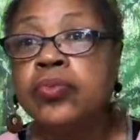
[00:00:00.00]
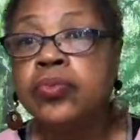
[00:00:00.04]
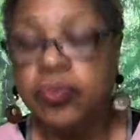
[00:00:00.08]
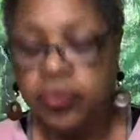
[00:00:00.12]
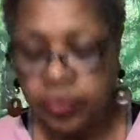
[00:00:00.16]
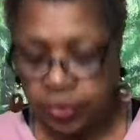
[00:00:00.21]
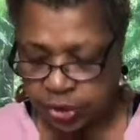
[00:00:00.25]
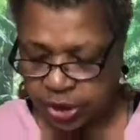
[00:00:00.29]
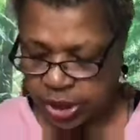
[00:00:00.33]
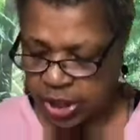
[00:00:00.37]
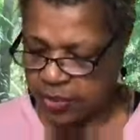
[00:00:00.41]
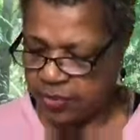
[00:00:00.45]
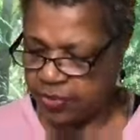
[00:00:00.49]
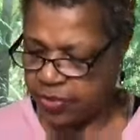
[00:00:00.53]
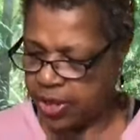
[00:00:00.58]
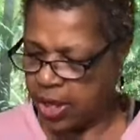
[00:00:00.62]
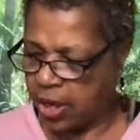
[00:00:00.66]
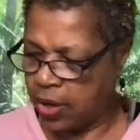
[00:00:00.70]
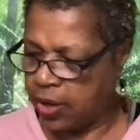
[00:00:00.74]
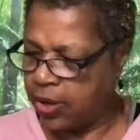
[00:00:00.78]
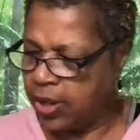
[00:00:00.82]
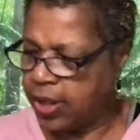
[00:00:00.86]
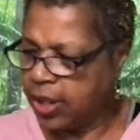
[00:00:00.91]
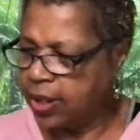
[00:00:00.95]

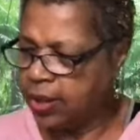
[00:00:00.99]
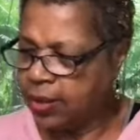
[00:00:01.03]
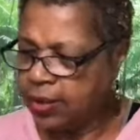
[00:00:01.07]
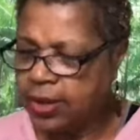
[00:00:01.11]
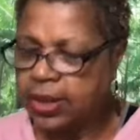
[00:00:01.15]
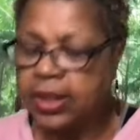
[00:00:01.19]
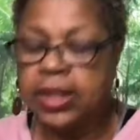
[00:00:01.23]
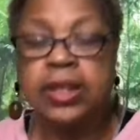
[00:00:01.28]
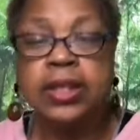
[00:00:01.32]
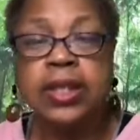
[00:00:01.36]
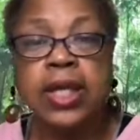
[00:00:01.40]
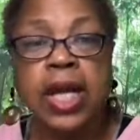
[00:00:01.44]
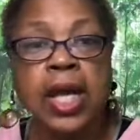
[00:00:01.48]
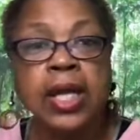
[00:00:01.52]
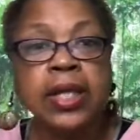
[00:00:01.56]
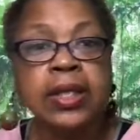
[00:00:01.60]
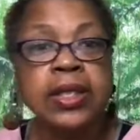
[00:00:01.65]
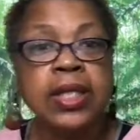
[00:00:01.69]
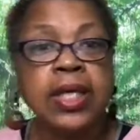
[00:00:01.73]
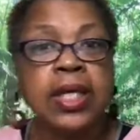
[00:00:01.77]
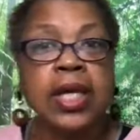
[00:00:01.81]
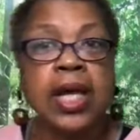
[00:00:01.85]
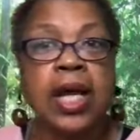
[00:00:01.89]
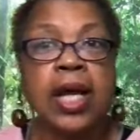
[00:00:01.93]
10:30, look like
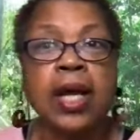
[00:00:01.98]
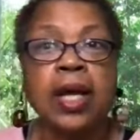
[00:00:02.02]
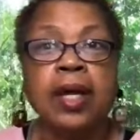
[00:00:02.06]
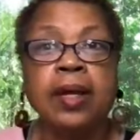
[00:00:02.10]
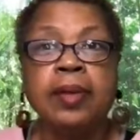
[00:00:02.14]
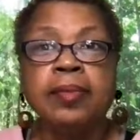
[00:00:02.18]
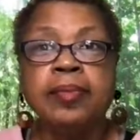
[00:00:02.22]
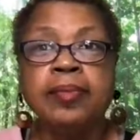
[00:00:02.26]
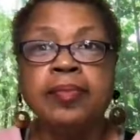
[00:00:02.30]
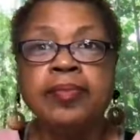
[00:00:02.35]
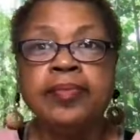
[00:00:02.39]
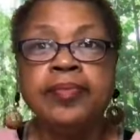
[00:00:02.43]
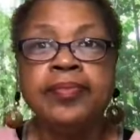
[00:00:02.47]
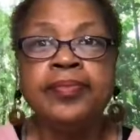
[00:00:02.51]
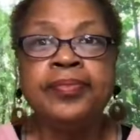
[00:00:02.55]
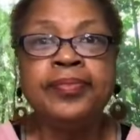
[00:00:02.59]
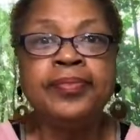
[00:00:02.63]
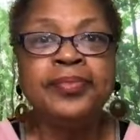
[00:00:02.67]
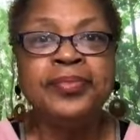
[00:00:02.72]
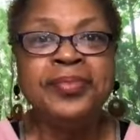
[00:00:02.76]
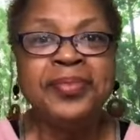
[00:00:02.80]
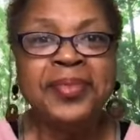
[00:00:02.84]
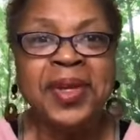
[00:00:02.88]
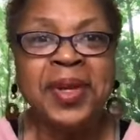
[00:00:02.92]
that
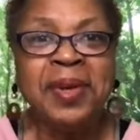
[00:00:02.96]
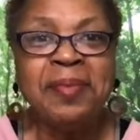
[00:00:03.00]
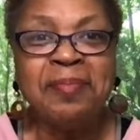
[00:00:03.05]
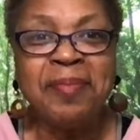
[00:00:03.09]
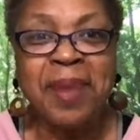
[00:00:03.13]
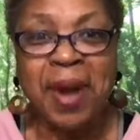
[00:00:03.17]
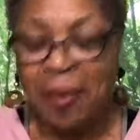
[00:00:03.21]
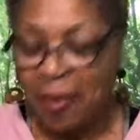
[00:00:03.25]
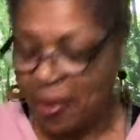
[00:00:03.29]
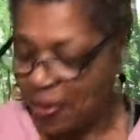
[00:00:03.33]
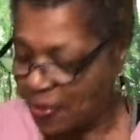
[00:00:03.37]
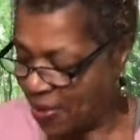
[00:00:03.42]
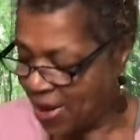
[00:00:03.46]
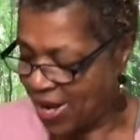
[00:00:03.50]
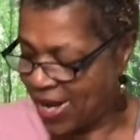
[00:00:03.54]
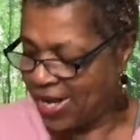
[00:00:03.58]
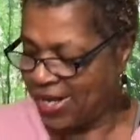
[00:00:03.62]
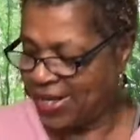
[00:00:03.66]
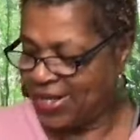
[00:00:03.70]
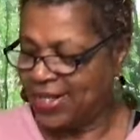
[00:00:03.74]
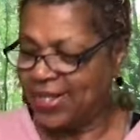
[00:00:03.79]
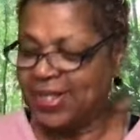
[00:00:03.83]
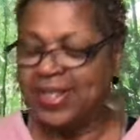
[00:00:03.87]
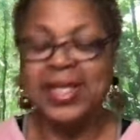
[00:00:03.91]
Mama
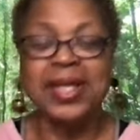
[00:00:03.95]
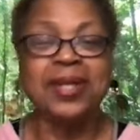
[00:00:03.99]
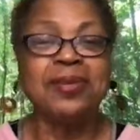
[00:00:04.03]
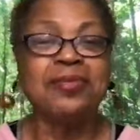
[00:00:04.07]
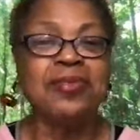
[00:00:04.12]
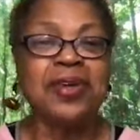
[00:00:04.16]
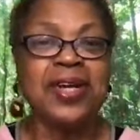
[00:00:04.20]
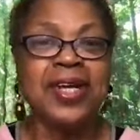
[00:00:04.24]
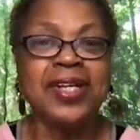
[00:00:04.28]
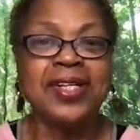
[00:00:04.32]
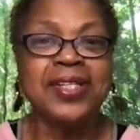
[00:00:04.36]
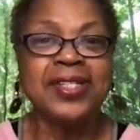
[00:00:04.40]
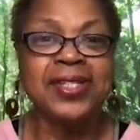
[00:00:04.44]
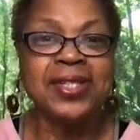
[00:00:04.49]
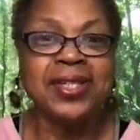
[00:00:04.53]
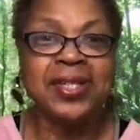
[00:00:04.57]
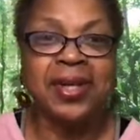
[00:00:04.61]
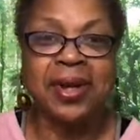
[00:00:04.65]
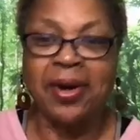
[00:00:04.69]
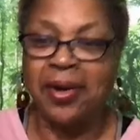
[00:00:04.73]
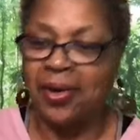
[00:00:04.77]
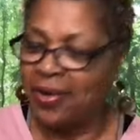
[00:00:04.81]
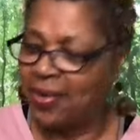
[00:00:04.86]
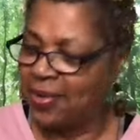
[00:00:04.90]
Wade is getting ready to
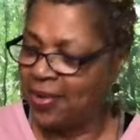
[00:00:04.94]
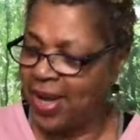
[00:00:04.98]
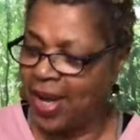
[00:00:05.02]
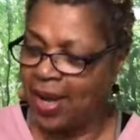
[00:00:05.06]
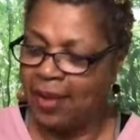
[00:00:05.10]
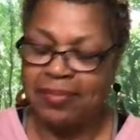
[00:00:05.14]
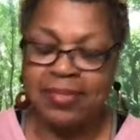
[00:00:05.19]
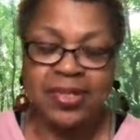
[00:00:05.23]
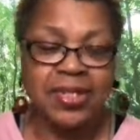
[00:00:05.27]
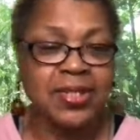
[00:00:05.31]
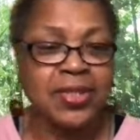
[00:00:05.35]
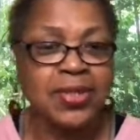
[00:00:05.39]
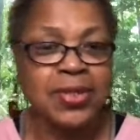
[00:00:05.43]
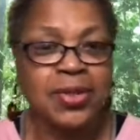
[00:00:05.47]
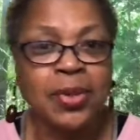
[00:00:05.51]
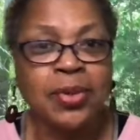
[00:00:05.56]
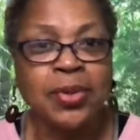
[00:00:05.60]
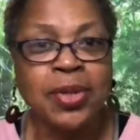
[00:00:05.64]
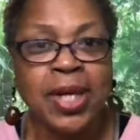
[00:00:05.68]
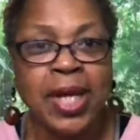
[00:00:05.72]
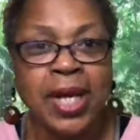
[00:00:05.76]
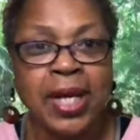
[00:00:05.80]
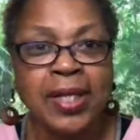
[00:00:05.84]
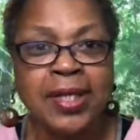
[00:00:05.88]
go. I'm just so
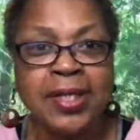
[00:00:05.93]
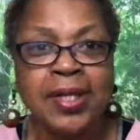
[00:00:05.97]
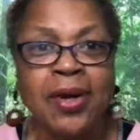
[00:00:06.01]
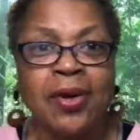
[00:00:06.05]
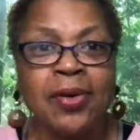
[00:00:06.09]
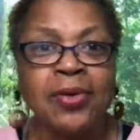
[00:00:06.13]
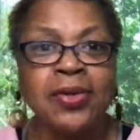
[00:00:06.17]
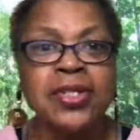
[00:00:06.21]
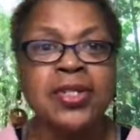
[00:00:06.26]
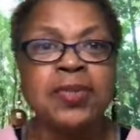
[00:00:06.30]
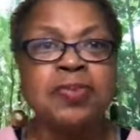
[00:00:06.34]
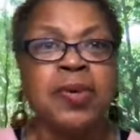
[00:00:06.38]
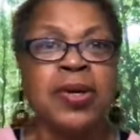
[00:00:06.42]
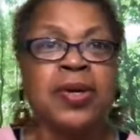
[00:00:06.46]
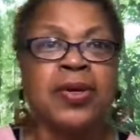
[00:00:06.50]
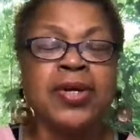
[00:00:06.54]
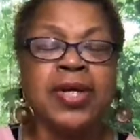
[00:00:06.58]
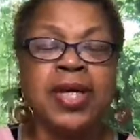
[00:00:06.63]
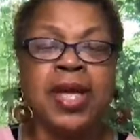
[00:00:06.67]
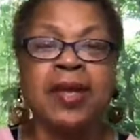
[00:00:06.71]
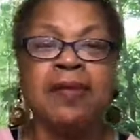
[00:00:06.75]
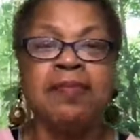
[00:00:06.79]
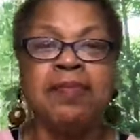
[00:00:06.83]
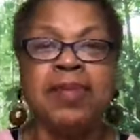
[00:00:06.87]
glad the Holy
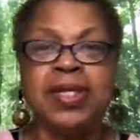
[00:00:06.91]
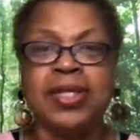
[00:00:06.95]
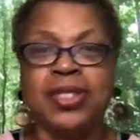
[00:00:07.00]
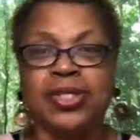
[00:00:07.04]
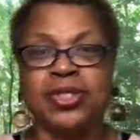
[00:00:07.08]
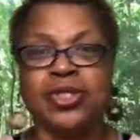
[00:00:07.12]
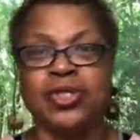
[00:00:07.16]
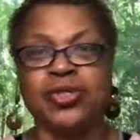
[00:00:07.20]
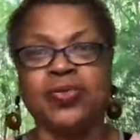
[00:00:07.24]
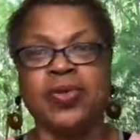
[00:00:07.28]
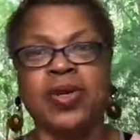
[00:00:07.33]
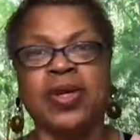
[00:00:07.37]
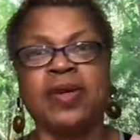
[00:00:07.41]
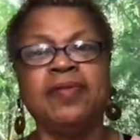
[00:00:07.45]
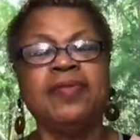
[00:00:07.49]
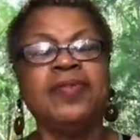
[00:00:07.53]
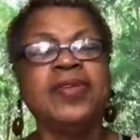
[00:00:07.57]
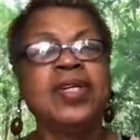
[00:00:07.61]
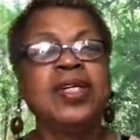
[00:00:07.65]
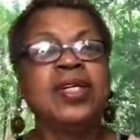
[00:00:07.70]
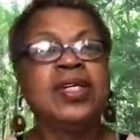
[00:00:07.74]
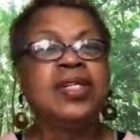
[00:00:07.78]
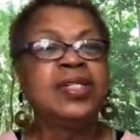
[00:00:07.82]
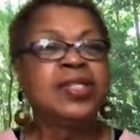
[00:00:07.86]
Spirit gave me the strength
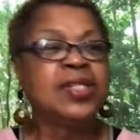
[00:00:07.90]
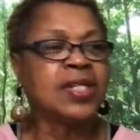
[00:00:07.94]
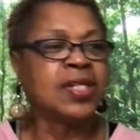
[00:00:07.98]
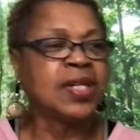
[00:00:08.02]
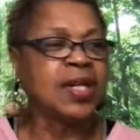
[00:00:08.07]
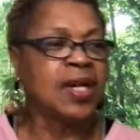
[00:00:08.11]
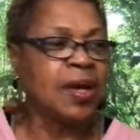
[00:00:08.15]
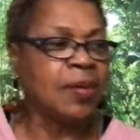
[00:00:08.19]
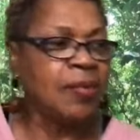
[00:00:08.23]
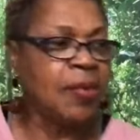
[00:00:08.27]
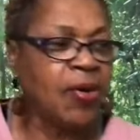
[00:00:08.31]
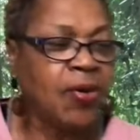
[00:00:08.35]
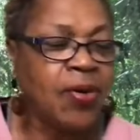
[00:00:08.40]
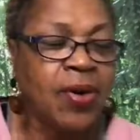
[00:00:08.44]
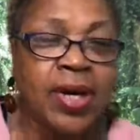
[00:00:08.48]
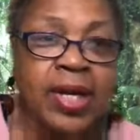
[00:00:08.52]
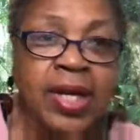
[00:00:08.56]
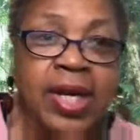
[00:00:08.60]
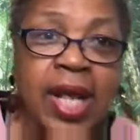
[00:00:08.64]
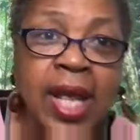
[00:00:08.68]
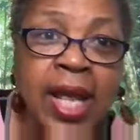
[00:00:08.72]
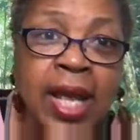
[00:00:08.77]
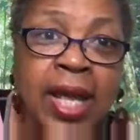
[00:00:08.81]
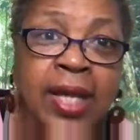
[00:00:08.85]
to come
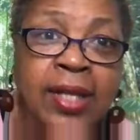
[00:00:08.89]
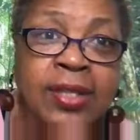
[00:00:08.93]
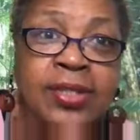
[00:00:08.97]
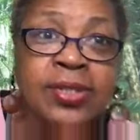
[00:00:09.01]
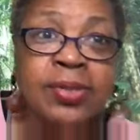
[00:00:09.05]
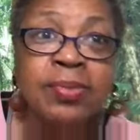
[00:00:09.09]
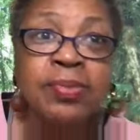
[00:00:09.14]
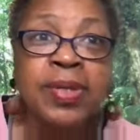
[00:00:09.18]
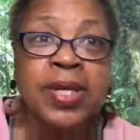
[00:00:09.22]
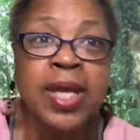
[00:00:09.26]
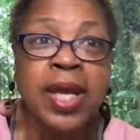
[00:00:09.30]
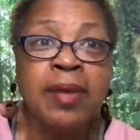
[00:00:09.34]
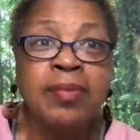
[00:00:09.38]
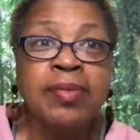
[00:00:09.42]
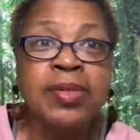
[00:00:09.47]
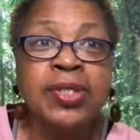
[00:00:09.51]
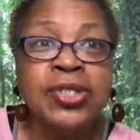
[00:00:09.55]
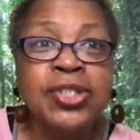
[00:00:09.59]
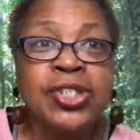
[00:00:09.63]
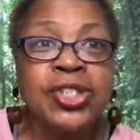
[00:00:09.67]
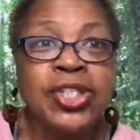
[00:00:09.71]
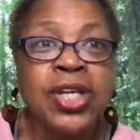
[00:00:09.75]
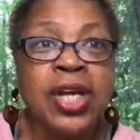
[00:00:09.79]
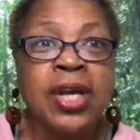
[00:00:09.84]
on and to be able to
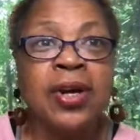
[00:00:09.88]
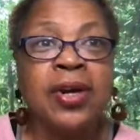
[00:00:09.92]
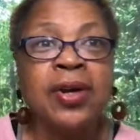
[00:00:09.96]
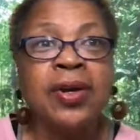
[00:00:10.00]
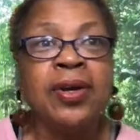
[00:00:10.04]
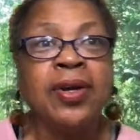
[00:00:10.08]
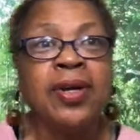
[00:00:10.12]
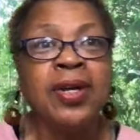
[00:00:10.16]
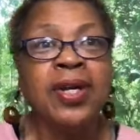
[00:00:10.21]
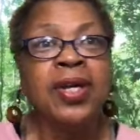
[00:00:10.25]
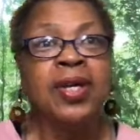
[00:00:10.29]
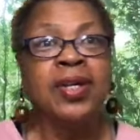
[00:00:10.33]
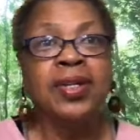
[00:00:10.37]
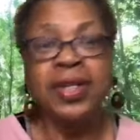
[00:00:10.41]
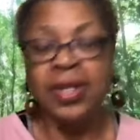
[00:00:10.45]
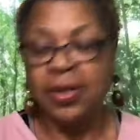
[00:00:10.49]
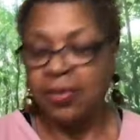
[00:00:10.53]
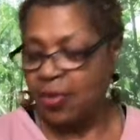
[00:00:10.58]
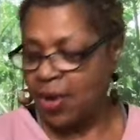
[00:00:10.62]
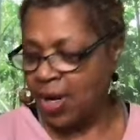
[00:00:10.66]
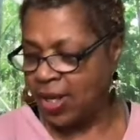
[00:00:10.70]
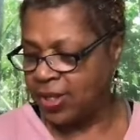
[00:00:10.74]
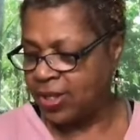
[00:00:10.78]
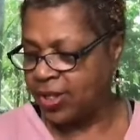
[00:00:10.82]
share the
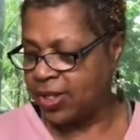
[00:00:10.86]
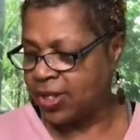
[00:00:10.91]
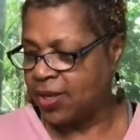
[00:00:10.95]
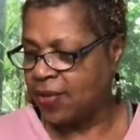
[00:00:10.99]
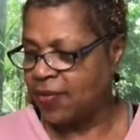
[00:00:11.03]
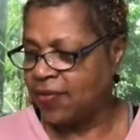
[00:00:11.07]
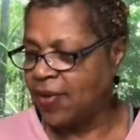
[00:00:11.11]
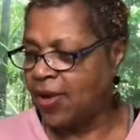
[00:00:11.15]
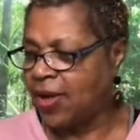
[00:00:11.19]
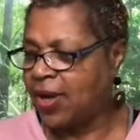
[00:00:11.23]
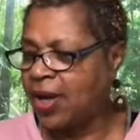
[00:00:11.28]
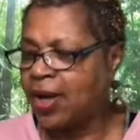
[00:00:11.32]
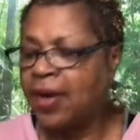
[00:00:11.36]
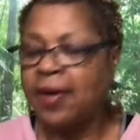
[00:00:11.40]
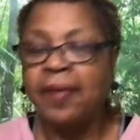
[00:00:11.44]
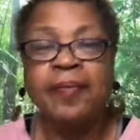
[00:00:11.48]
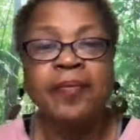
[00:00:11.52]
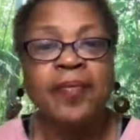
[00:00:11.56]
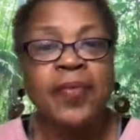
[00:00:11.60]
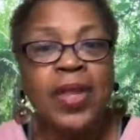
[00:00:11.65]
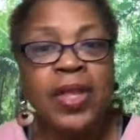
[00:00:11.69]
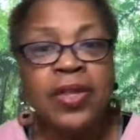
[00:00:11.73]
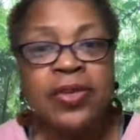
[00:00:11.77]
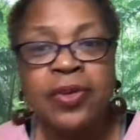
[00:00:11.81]
rest
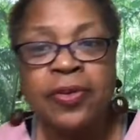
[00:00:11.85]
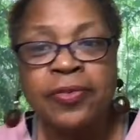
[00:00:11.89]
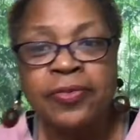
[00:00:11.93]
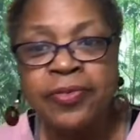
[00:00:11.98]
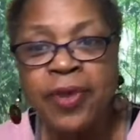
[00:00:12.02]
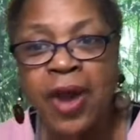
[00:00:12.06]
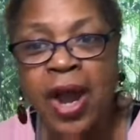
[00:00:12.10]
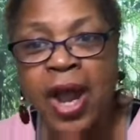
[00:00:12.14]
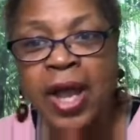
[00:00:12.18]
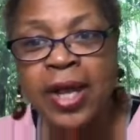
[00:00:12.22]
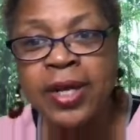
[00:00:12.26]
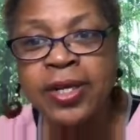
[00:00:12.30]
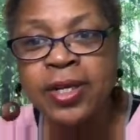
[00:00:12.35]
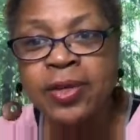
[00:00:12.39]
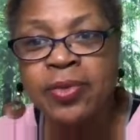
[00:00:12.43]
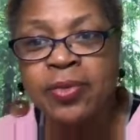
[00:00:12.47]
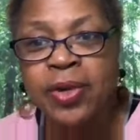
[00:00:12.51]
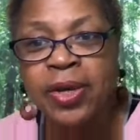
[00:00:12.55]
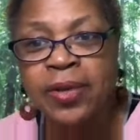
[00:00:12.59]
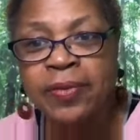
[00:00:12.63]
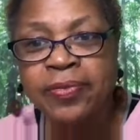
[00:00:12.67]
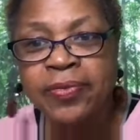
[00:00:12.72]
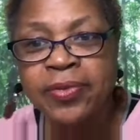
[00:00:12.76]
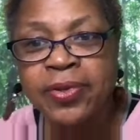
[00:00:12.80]
of your Friday
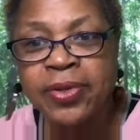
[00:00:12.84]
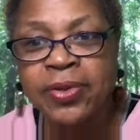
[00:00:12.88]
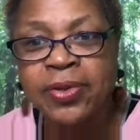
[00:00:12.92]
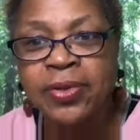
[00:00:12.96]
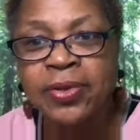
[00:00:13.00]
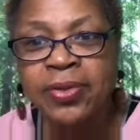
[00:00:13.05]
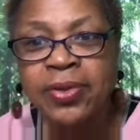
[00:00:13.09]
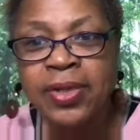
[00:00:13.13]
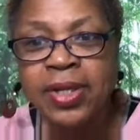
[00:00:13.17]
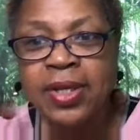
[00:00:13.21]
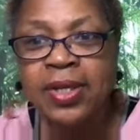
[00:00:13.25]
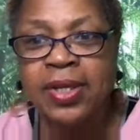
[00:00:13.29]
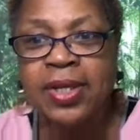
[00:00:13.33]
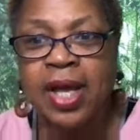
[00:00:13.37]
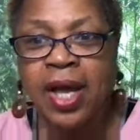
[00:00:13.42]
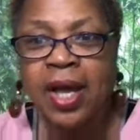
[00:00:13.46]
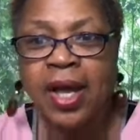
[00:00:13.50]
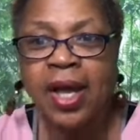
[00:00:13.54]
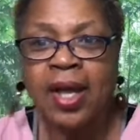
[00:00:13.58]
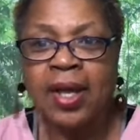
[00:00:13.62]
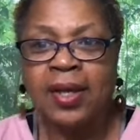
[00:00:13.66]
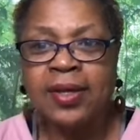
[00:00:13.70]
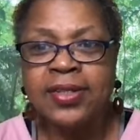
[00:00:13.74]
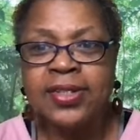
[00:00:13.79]
with you.
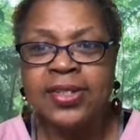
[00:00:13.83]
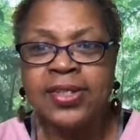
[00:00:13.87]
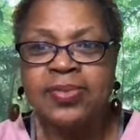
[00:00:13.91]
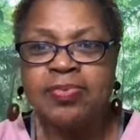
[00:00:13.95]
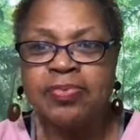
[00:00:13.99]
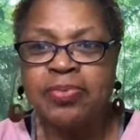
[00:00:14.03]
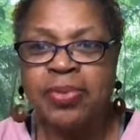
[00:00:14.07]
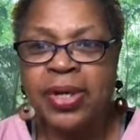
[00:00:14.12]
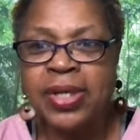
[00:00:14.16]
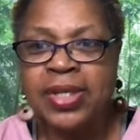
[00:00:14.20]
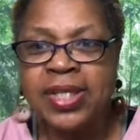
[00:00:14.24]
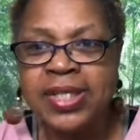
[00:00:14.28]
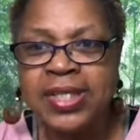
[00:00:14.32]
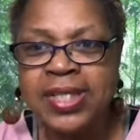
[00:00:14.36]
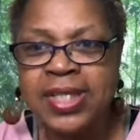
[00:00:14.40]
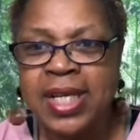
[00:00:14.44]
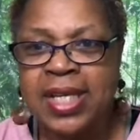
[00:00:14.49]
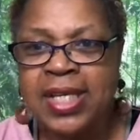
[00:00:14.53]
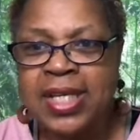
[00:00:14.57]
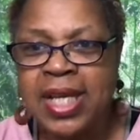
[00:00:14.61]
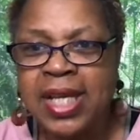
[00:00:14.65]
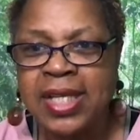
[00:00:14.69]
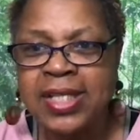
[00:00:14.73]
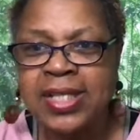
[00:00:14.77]
Brenda
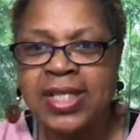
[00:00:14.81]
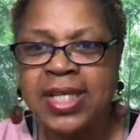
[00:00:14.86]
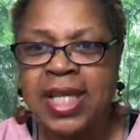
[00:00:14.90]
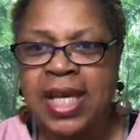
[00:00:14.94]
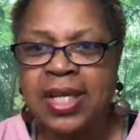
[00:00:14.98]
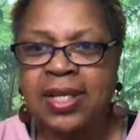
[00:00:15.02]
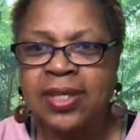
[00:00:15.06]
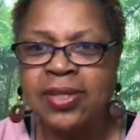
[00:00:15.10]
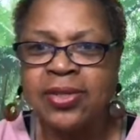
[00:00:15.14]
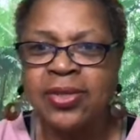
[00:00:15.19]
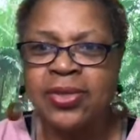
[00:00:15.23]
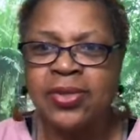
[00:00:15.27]
said, yes, thank you.